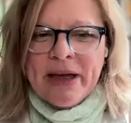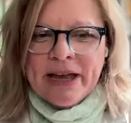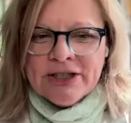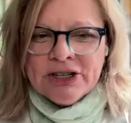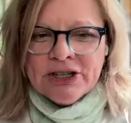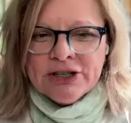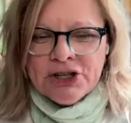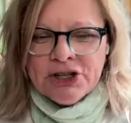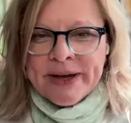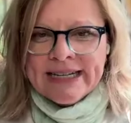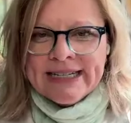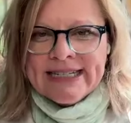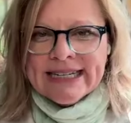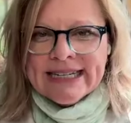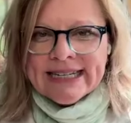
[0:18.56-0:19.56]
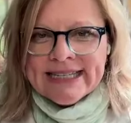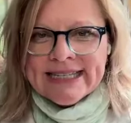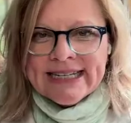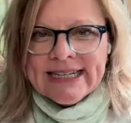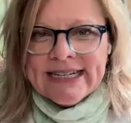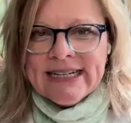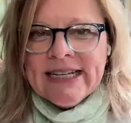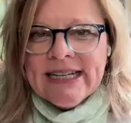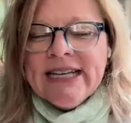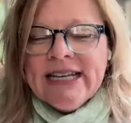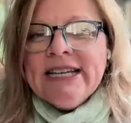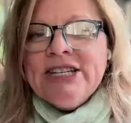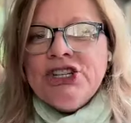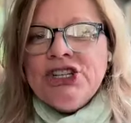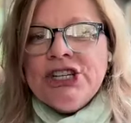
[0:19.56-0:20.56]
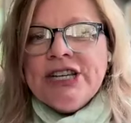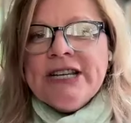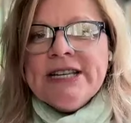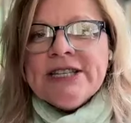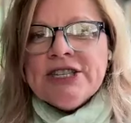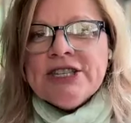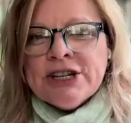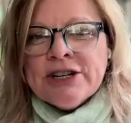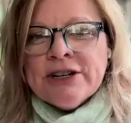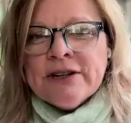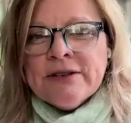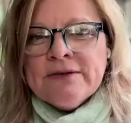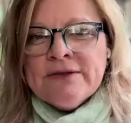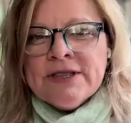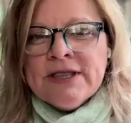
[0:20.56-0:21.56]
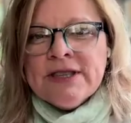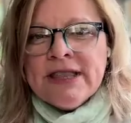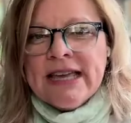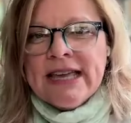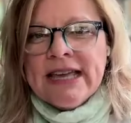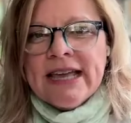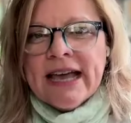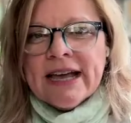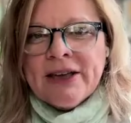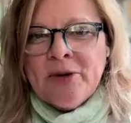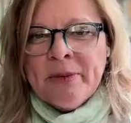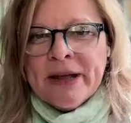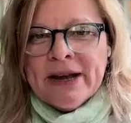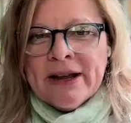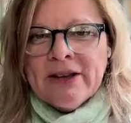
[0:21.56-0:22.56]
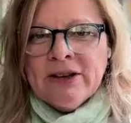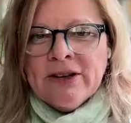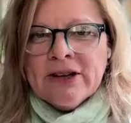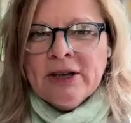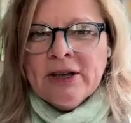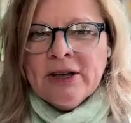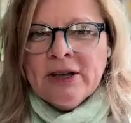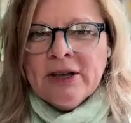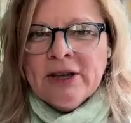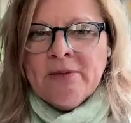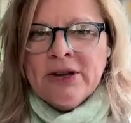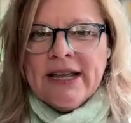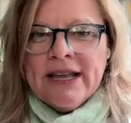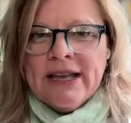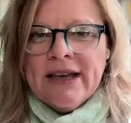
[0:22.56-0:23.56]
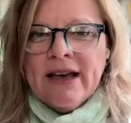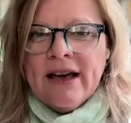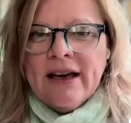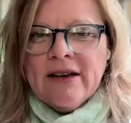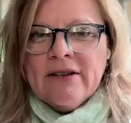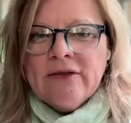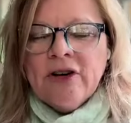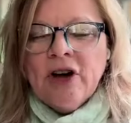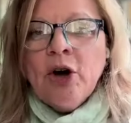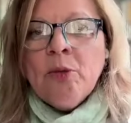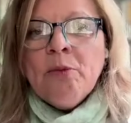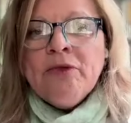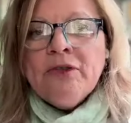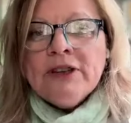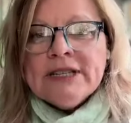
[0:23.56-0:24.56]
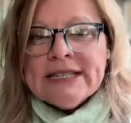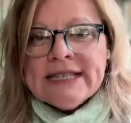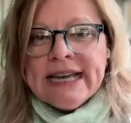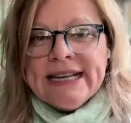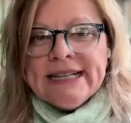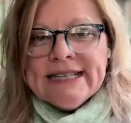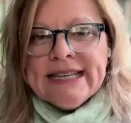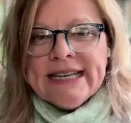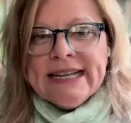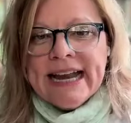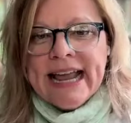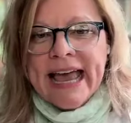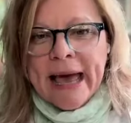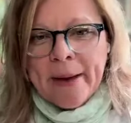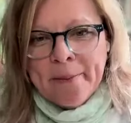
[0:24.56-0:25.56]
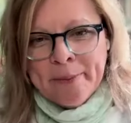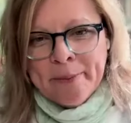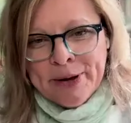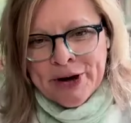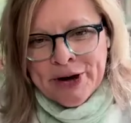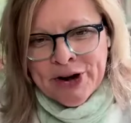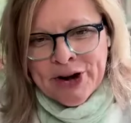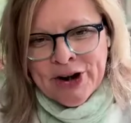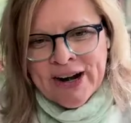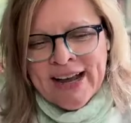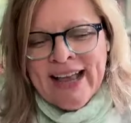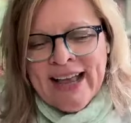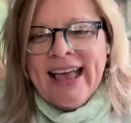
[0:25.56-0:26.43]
Pastor Joann Dickson. She serves the ecumenical community of hopeful saints in Heppner.